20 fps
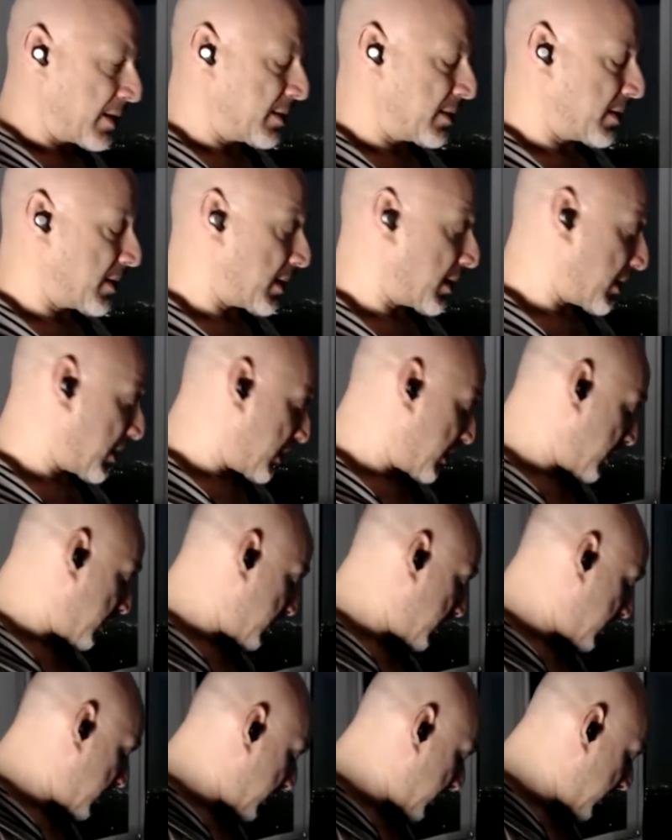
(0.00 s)

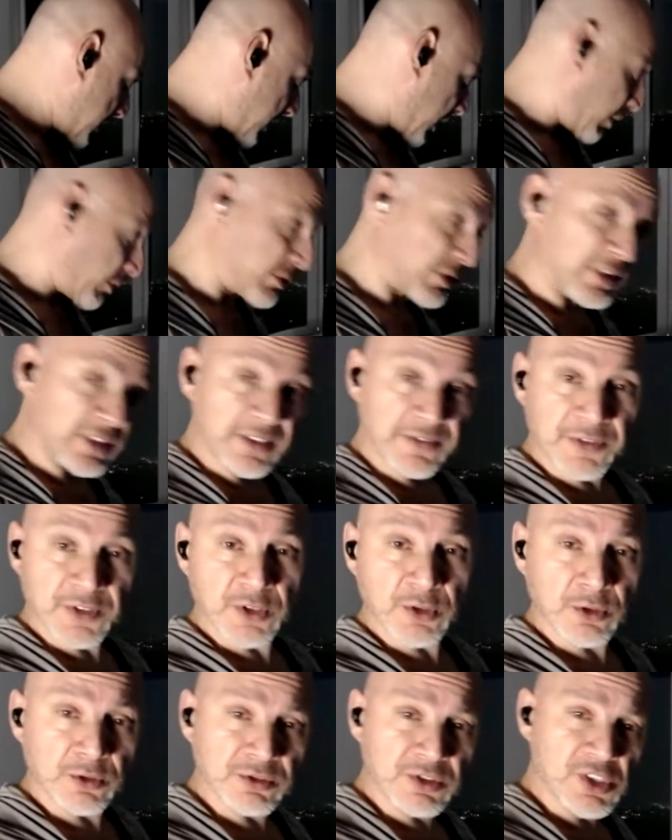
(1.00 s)
how
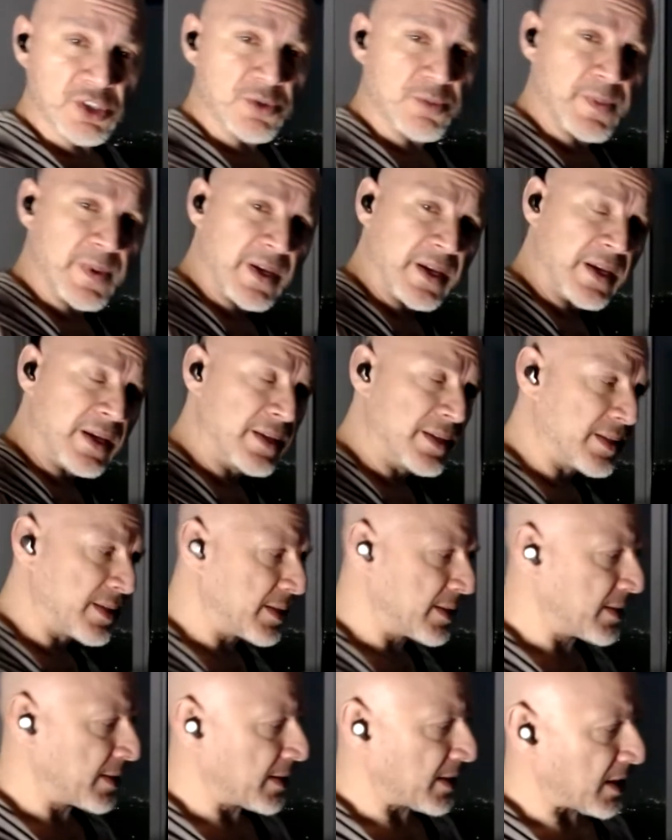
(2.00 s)
difficult it's been,
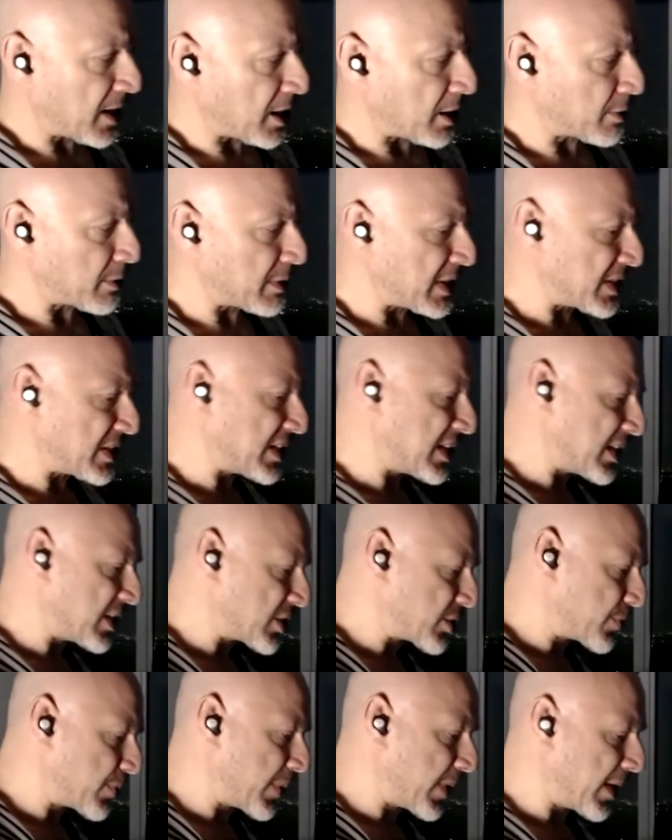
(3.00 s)
how easy
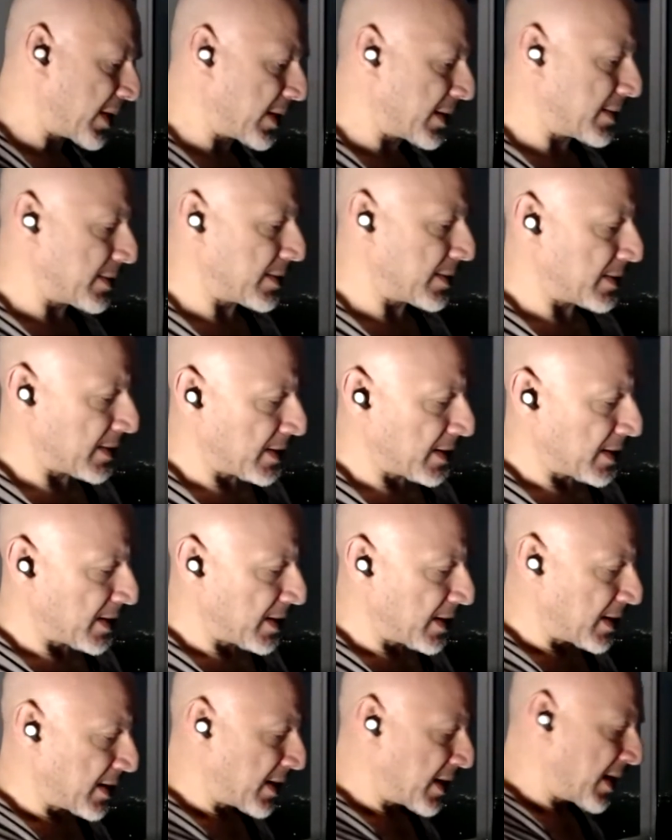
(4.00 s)
it's been,
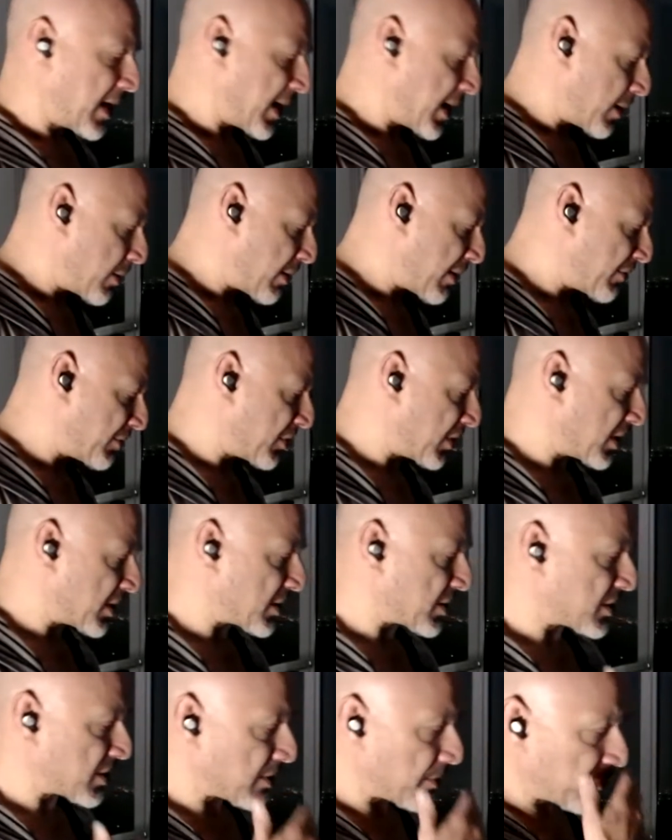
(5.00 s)
how I've done
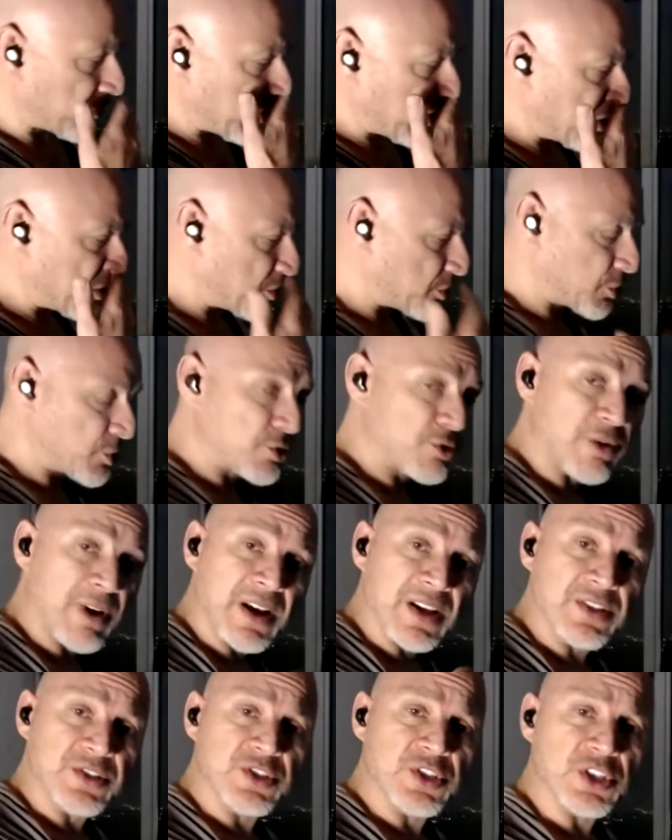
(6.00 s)
something to
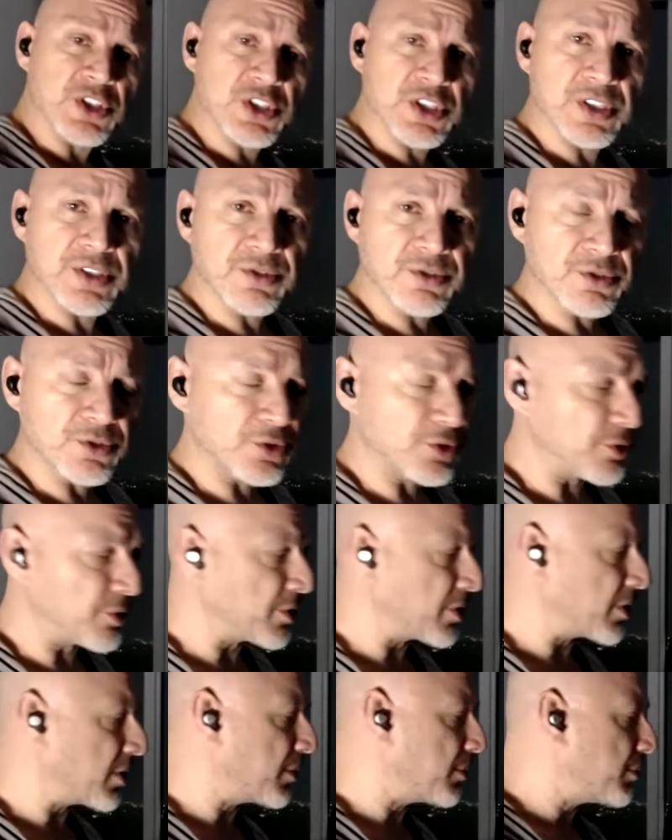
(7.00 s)
transition to
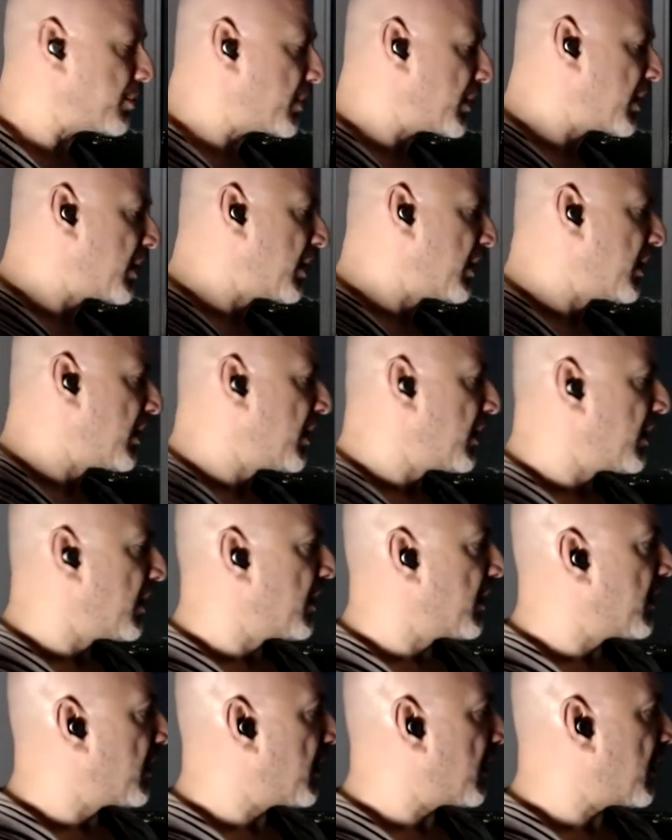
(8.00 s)
them,
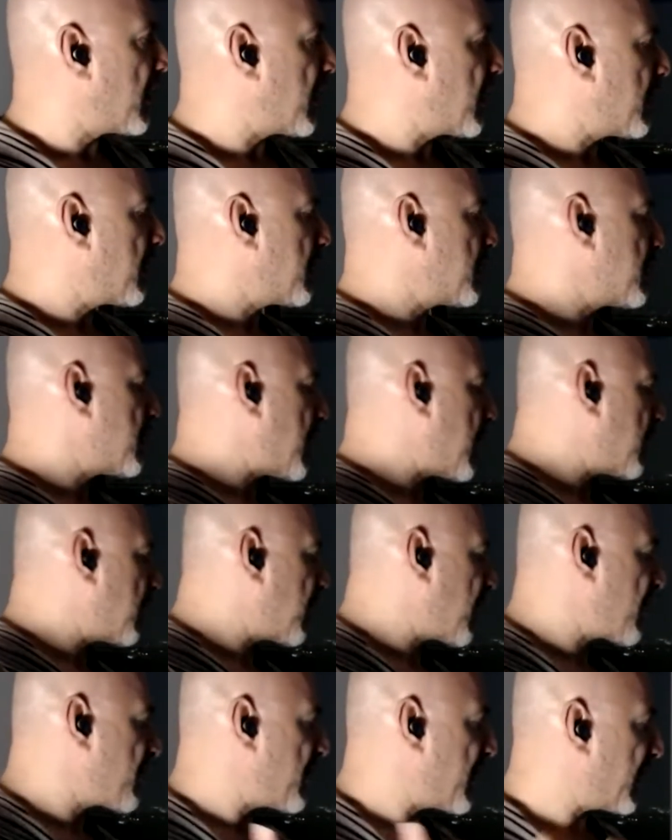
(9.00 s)
how
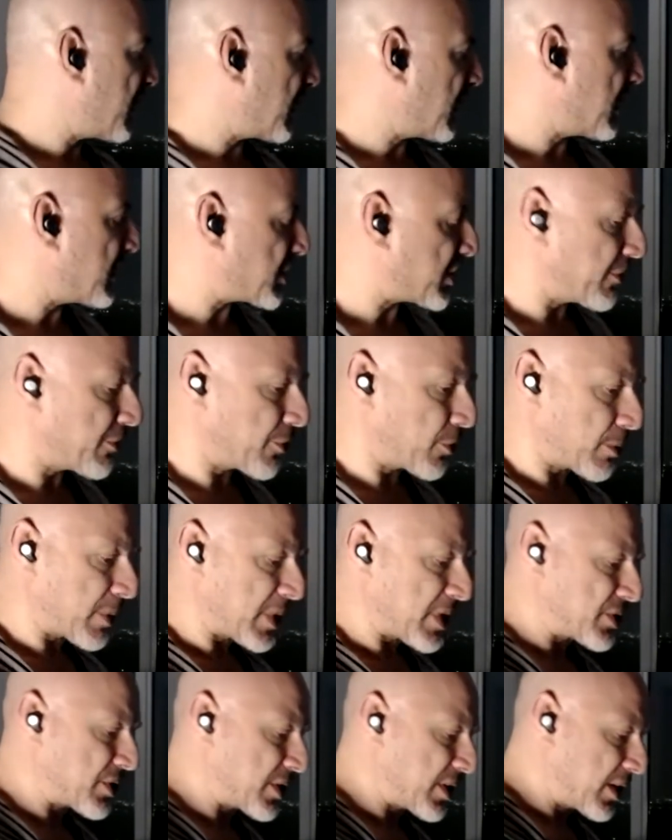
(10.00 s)
I made it easy for
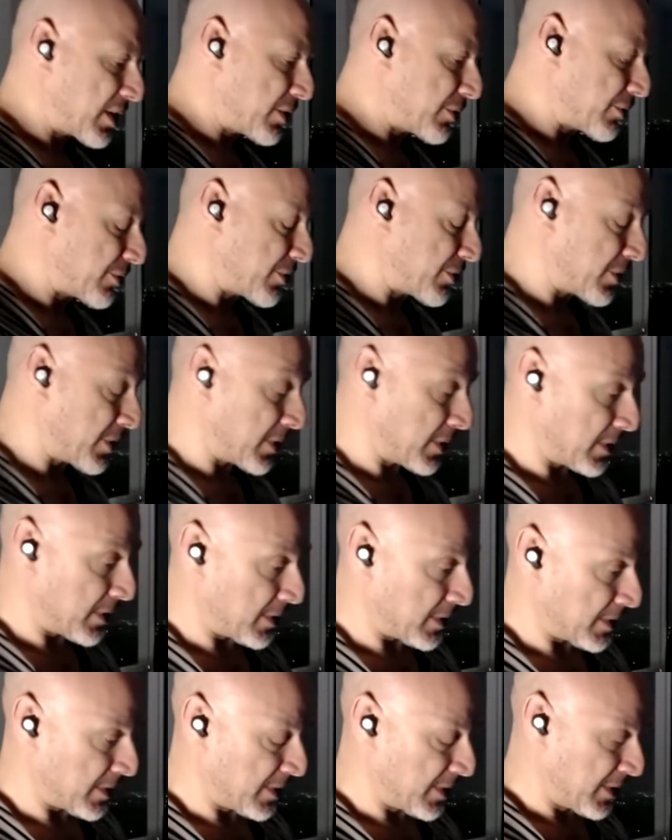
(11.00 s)
myself.
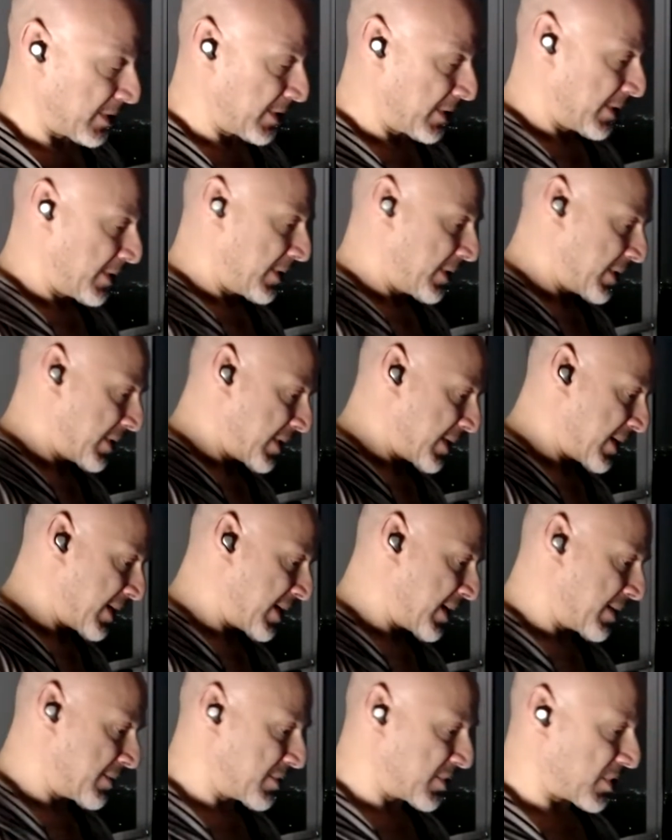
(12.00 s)

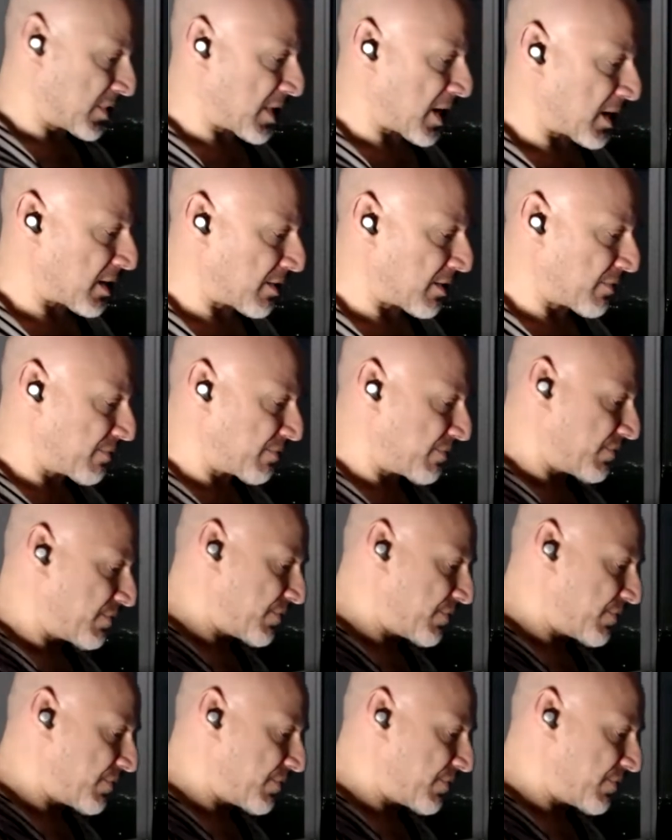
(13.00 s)
There's a lot of